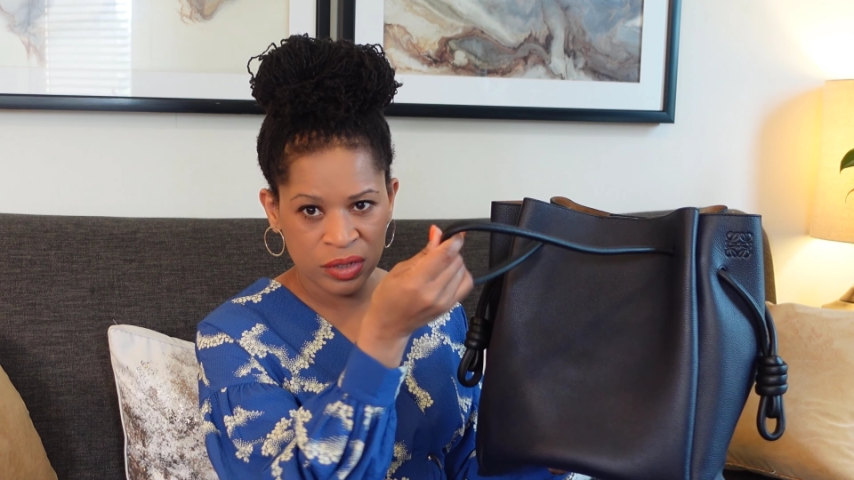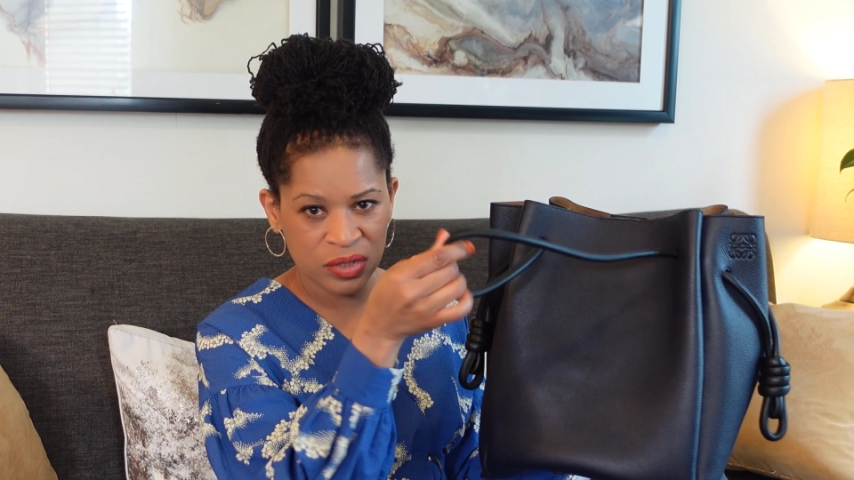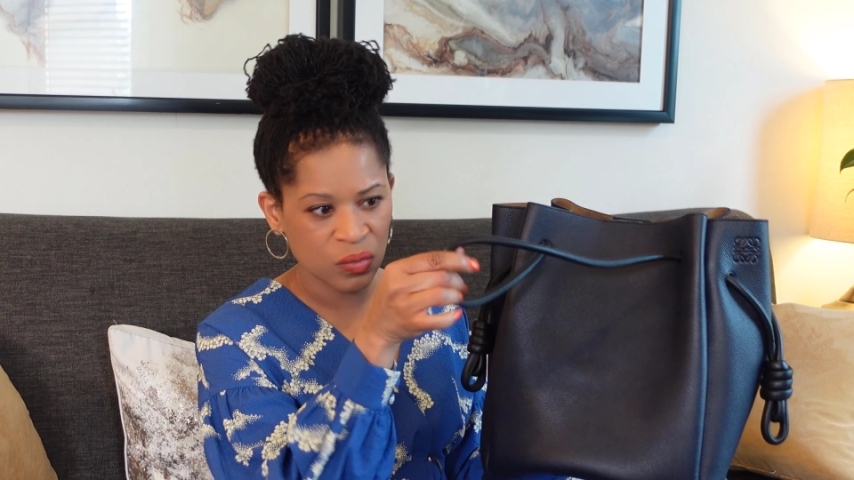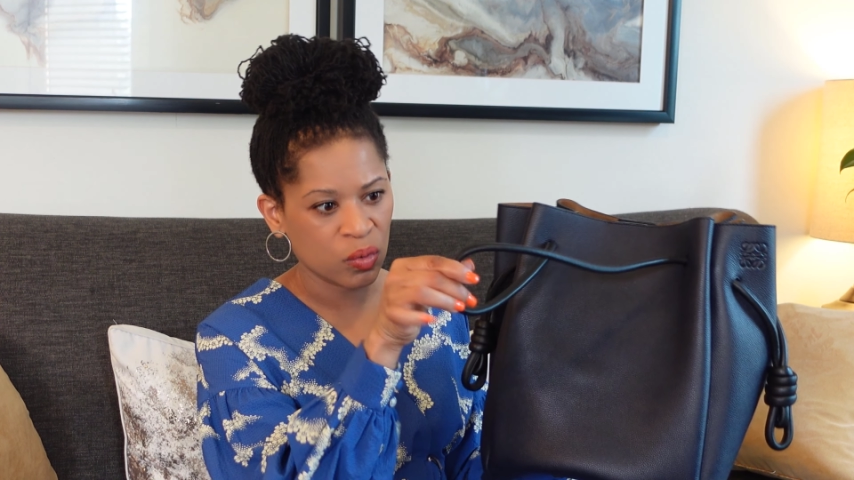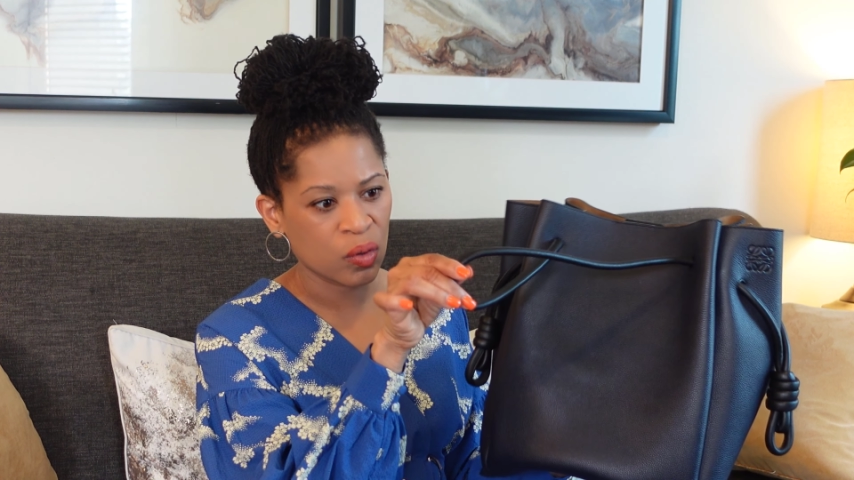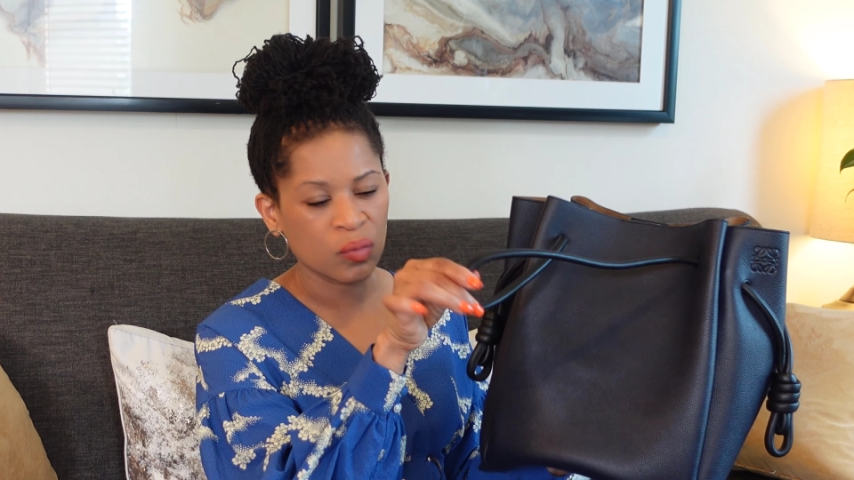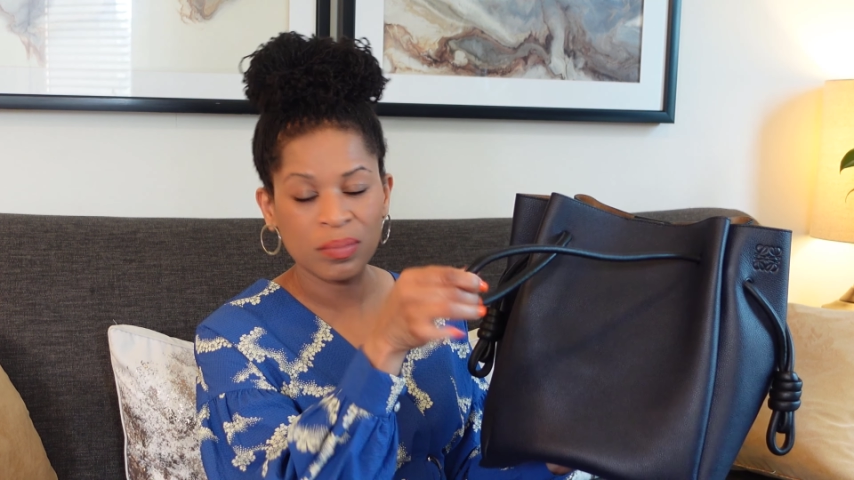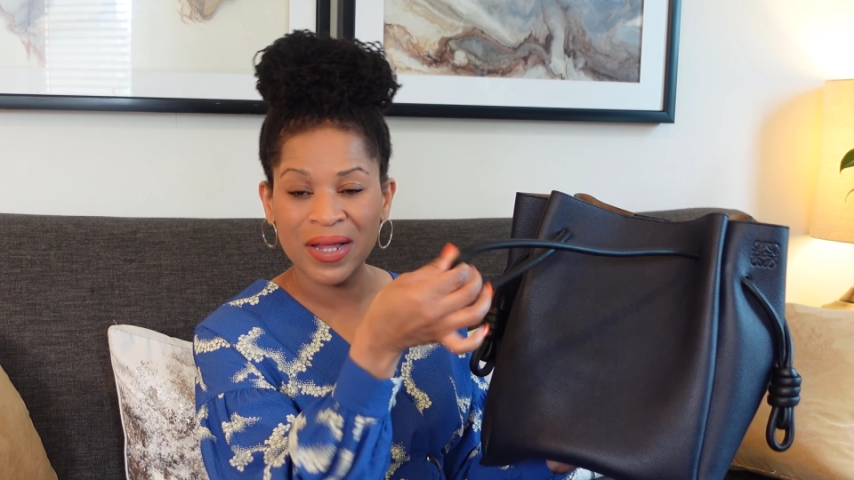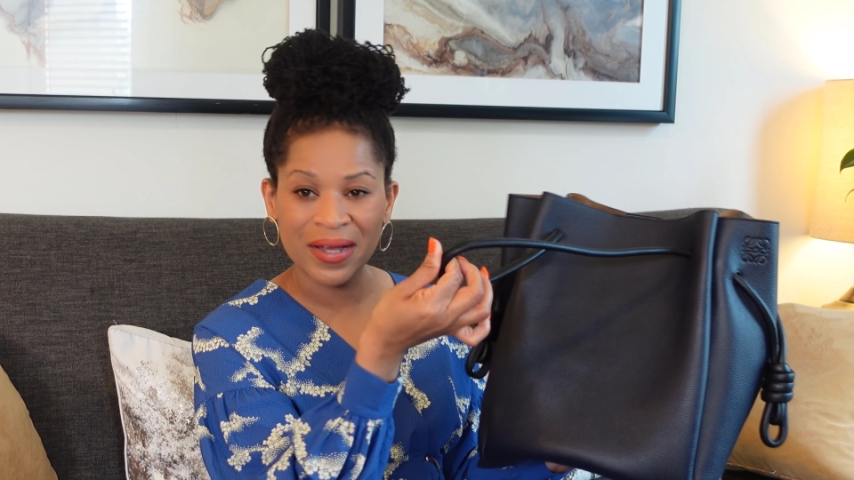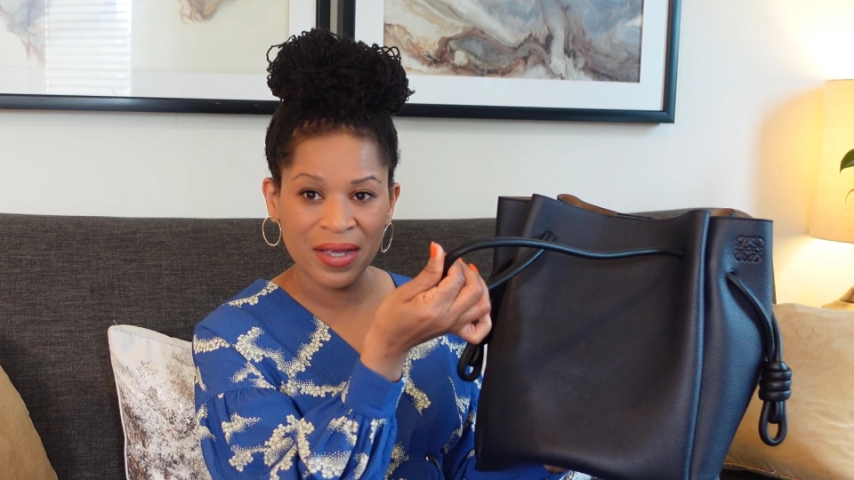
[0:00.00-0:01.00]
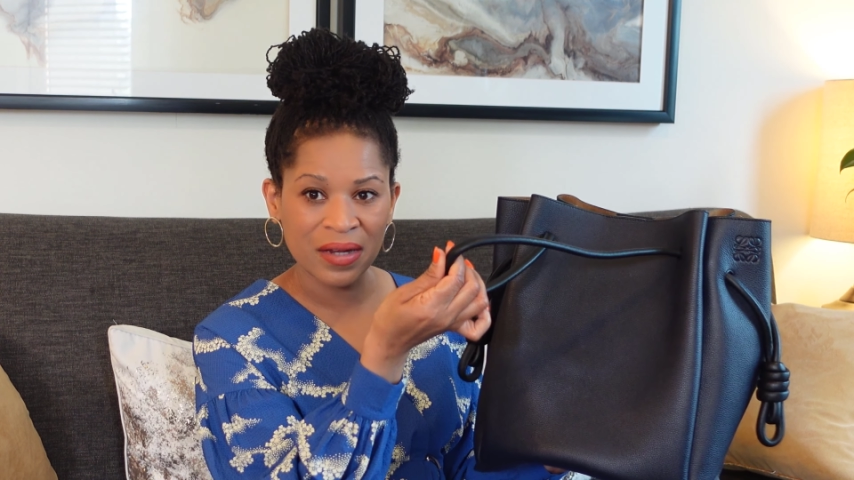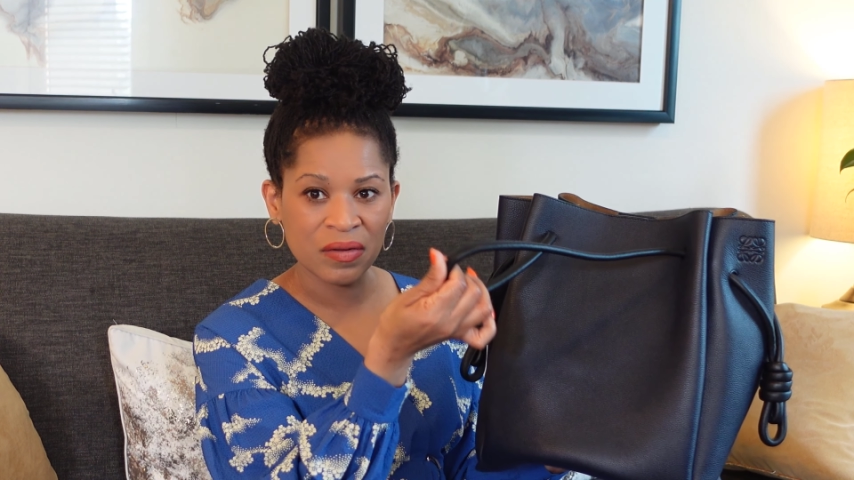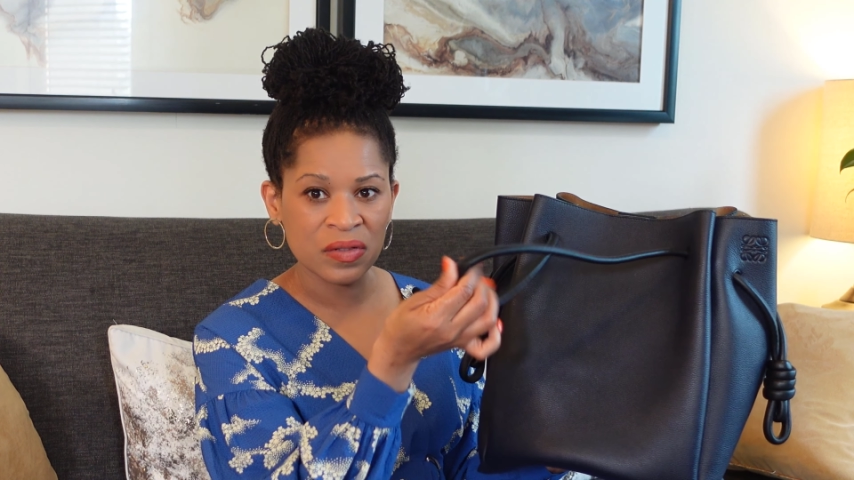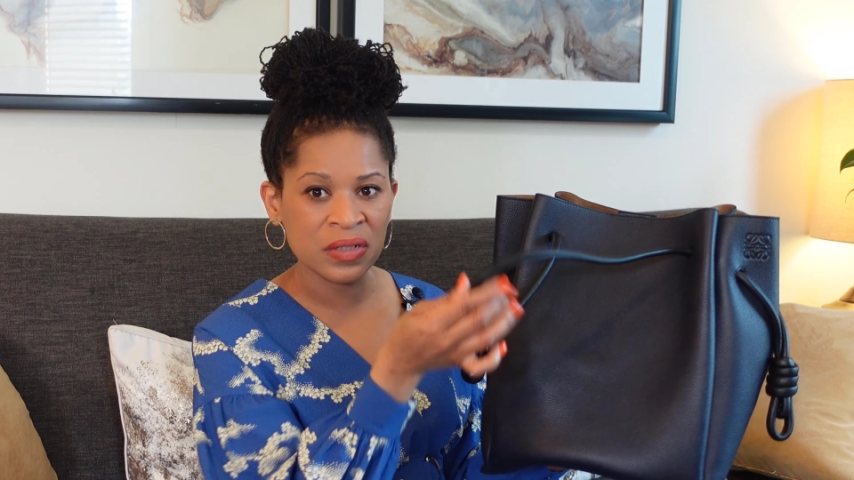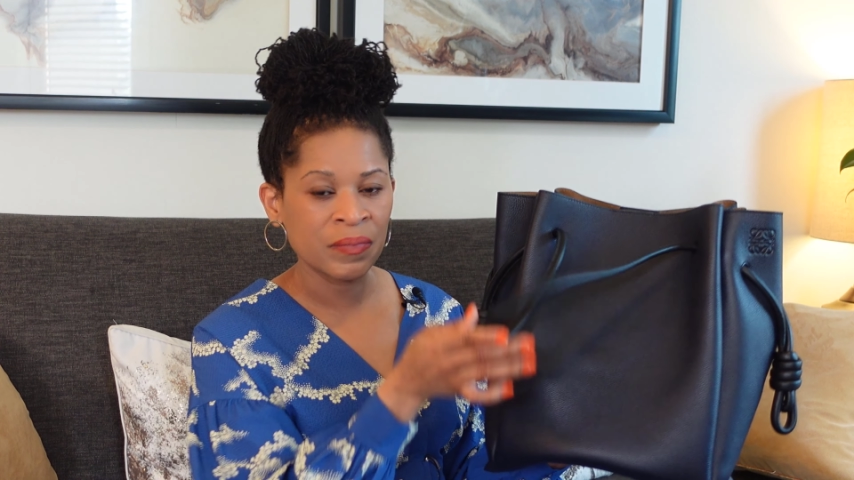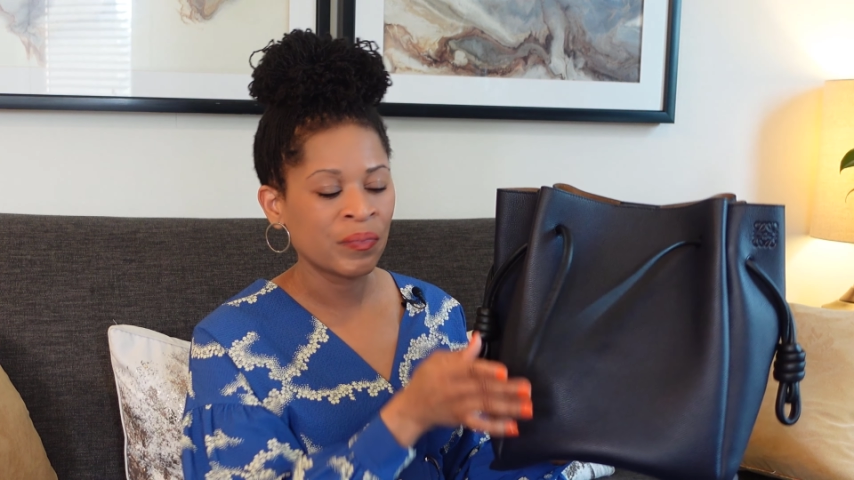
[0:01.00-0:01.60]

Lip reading: It's rolled black handles.